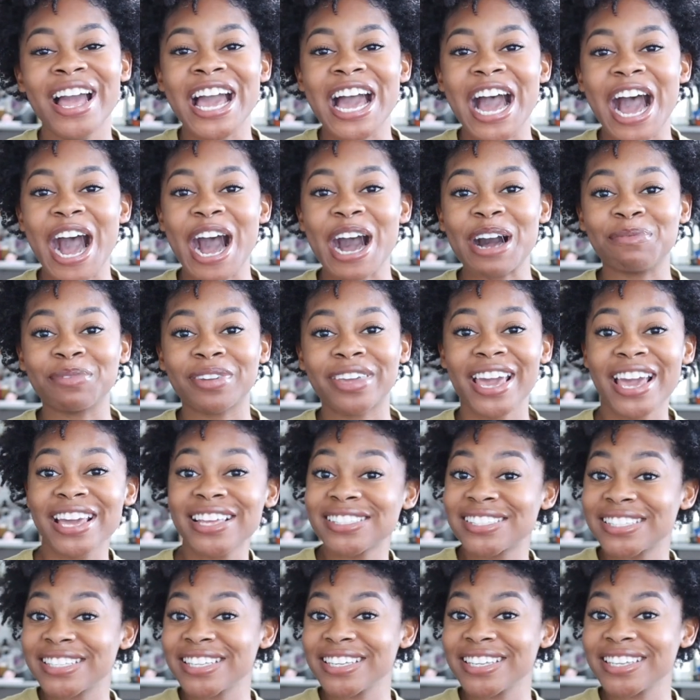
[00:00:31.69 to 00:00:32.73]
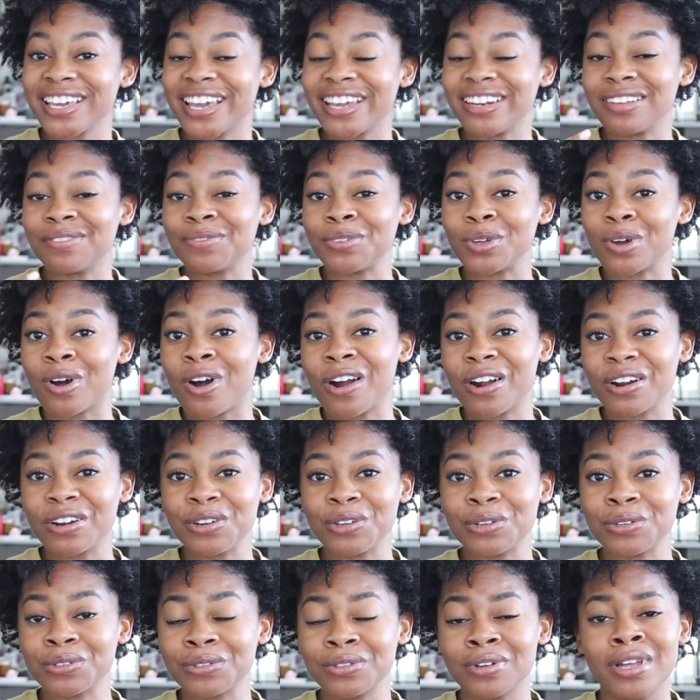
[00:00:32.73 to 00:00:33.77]
I'm Kaice, and if you are
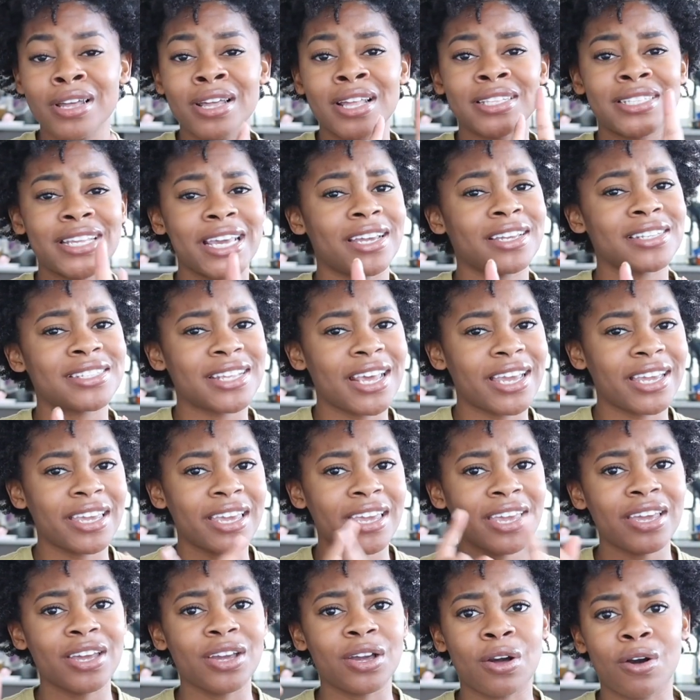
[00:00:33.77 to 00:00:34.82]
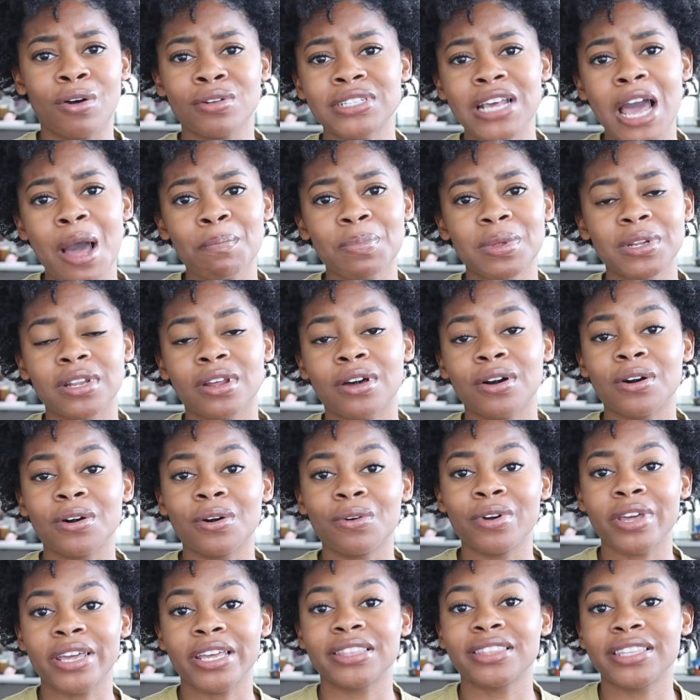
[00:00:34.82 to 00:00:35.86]
new, take a second, go down below,
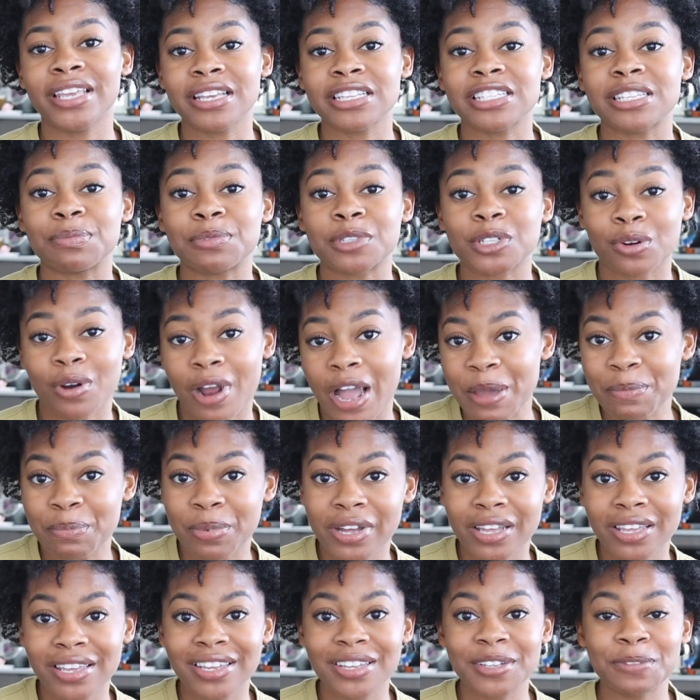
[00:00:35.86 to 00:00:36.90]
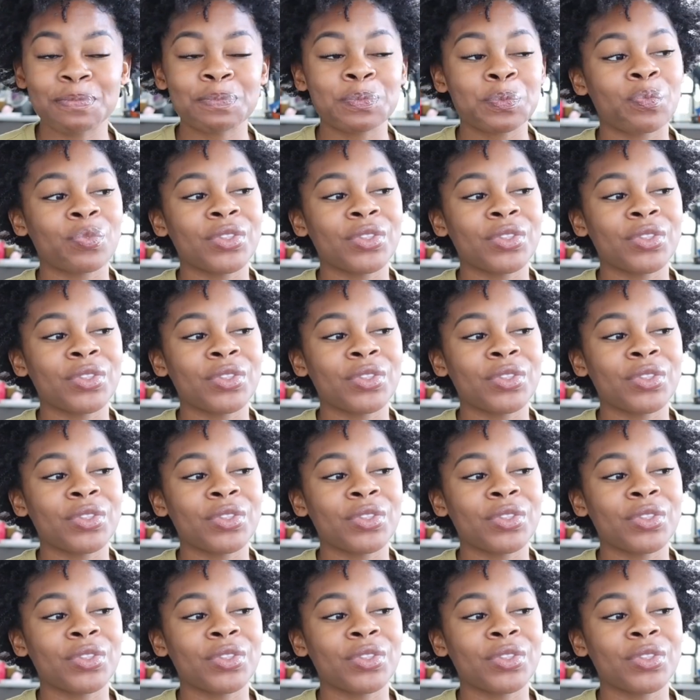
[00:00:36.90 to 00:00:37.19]
hit that subscribe button,